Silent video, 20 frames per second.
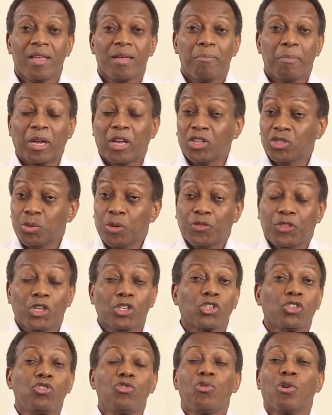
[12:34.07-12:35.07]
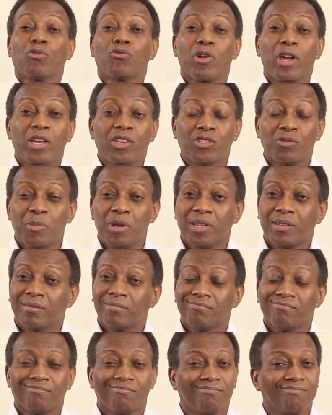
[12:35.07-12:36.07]
Because with this new arrangement,
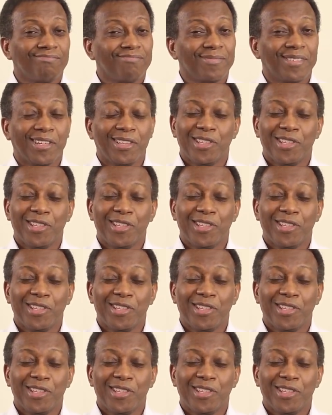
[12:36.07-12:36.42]
the